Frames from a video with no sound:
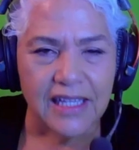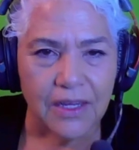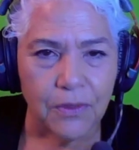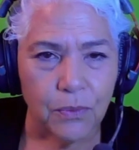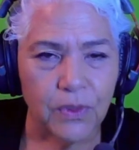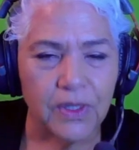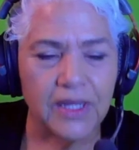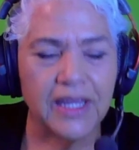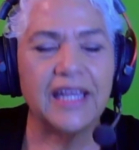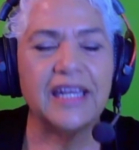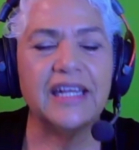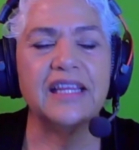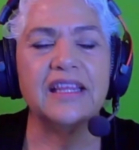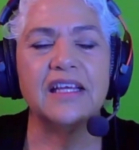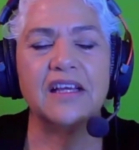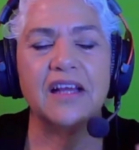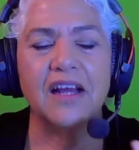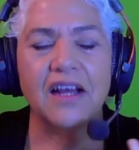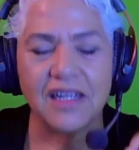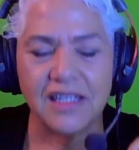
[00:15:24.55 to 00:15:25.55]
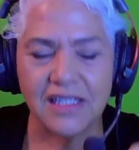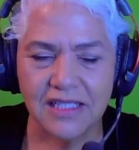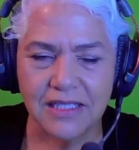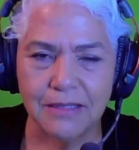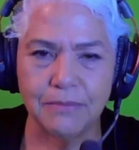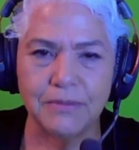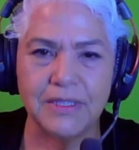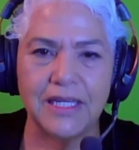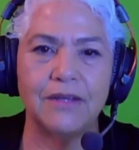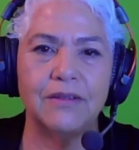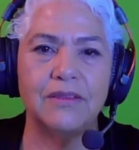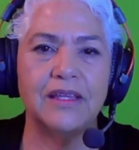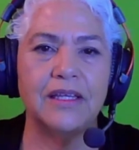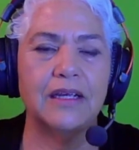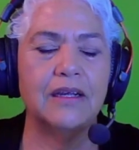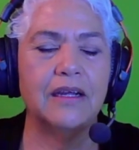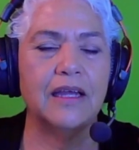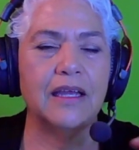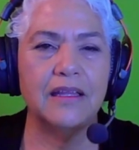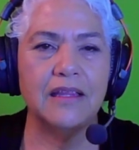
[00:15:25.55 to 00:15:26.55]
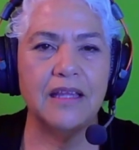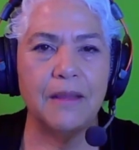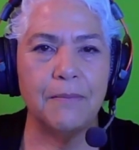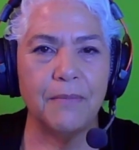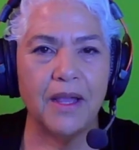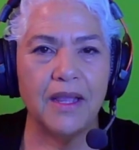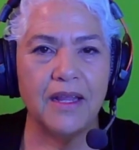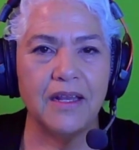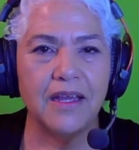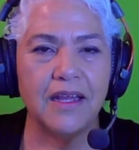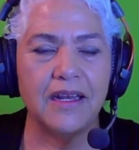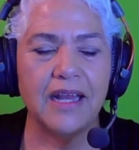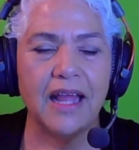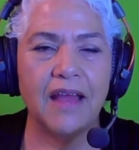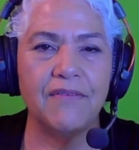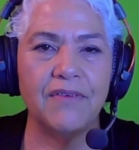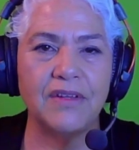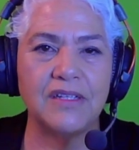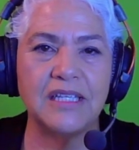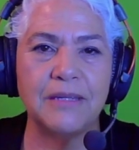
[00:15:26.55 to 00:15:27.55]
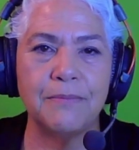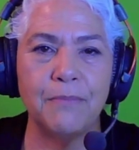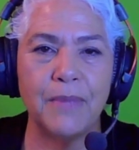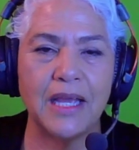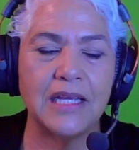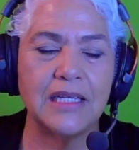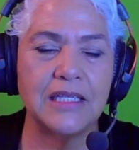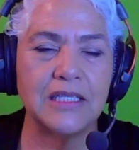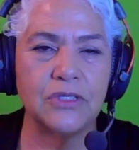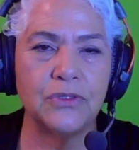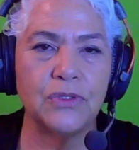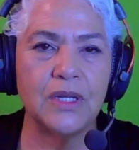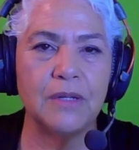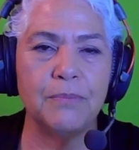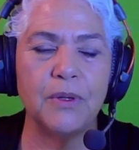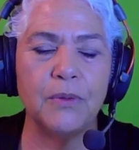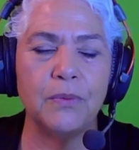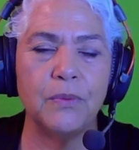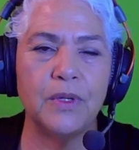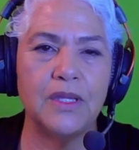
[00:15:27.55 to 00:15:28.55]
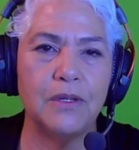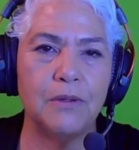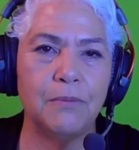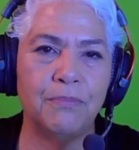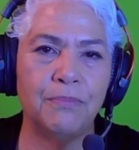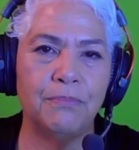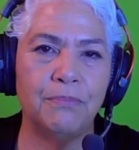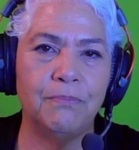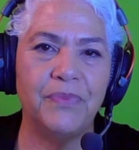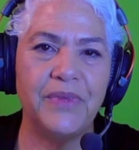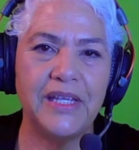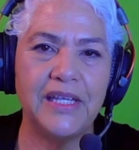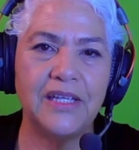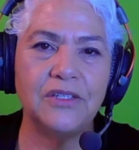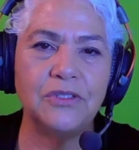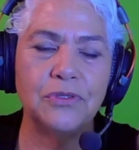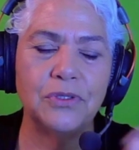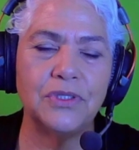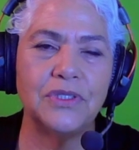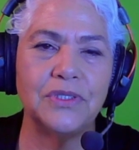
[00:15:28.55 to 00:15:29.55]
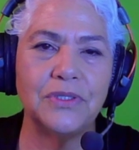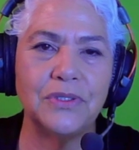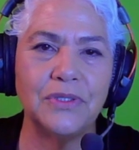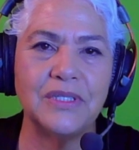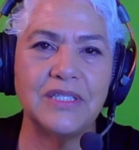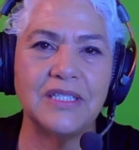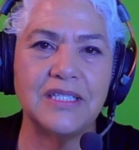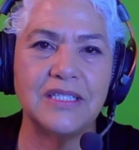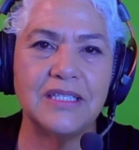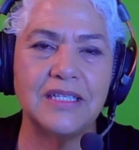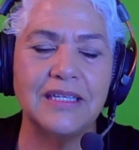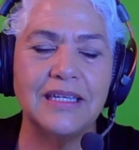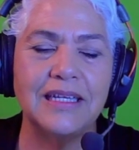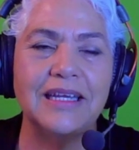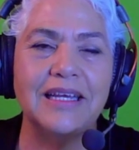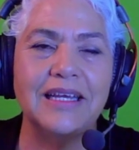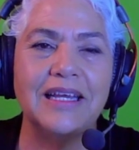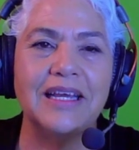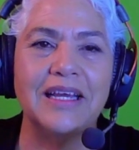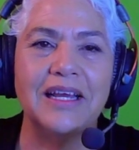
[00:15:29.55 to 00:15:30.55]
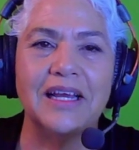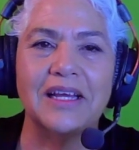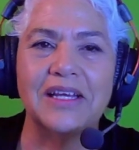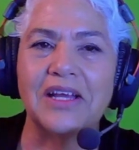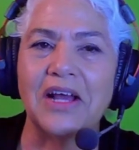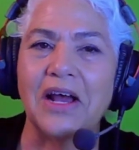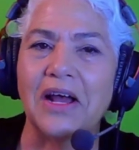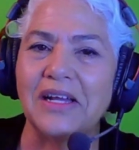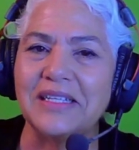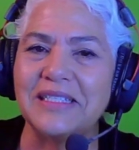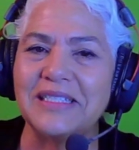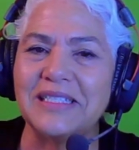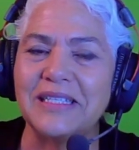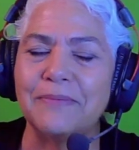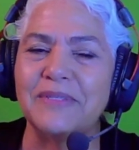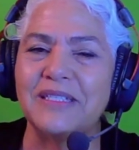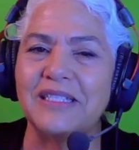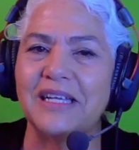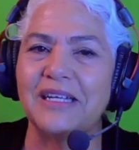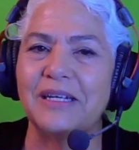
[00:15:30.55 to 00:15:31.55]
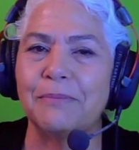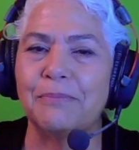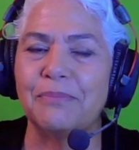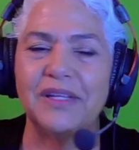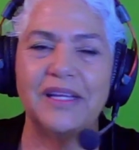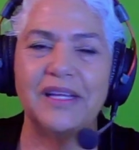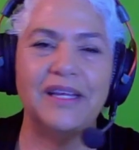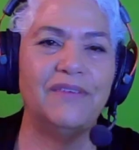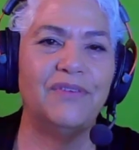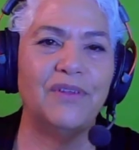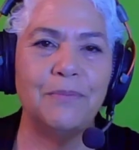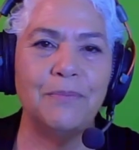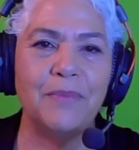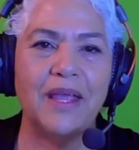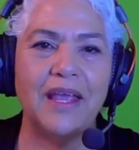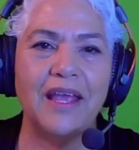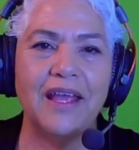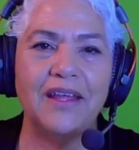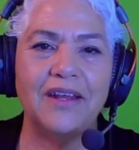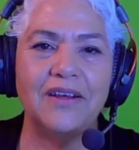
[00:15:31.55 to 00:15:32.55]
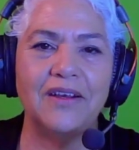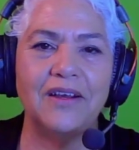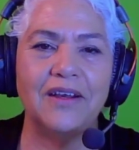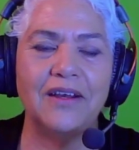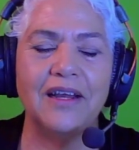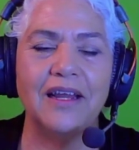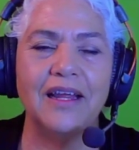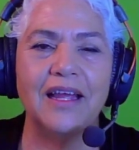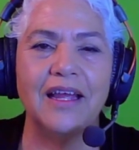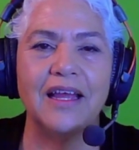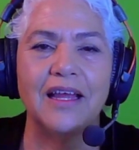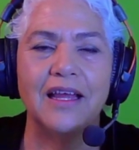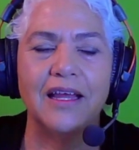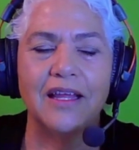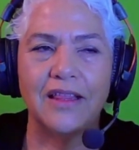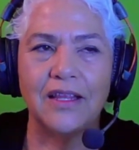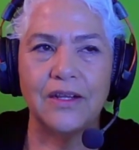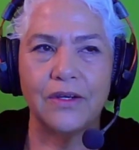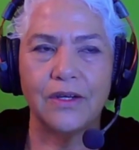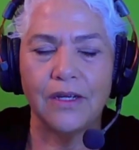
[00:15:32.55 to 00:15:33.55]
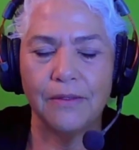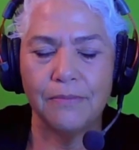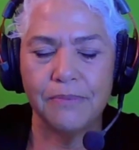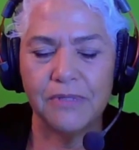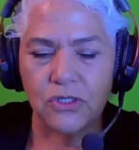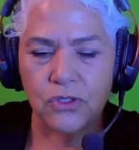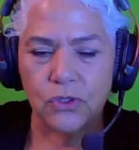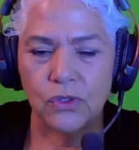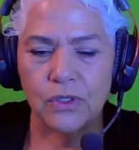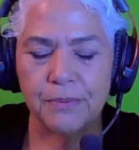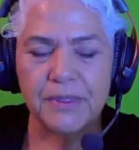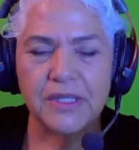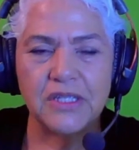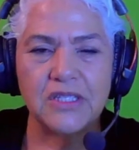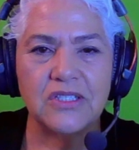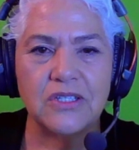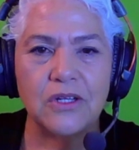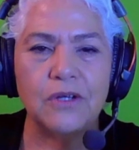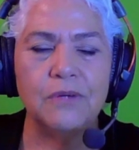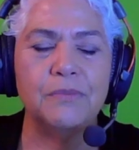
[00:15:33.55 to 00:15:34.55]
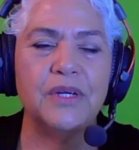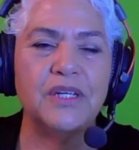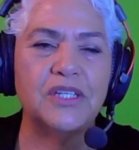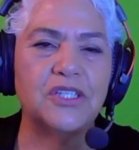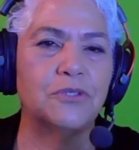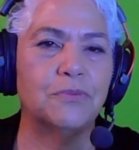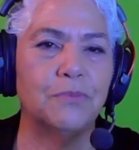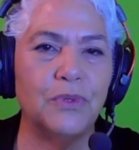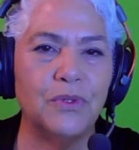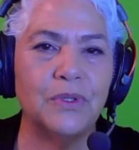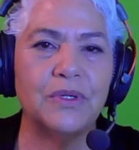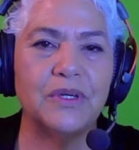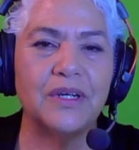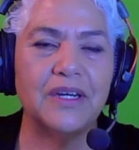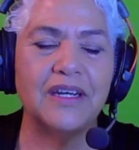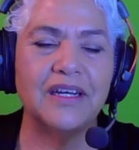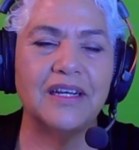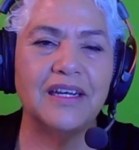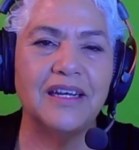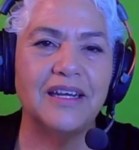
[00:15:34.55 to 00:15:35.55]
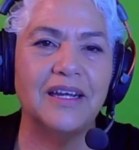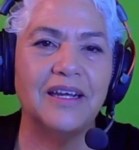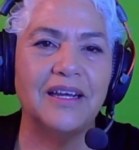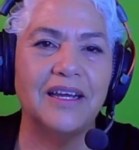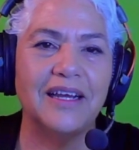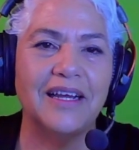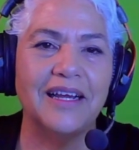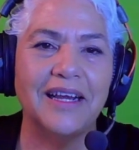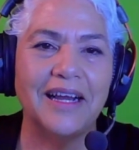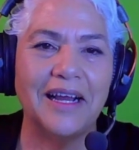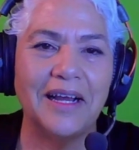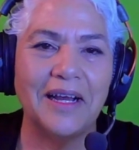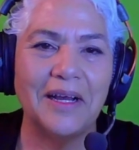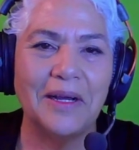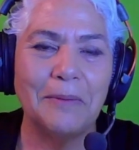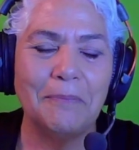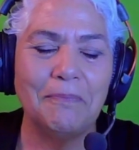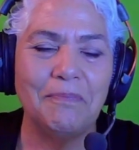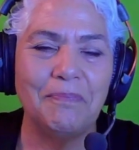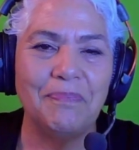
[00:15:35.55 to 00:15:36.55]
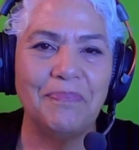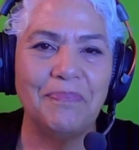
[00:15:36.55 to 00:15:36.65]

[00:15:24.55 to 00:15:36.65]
We're getting the concept out there, and they might not have it to mastery, but when you introduce concepts in a playful manner, they're absorbing so much more um,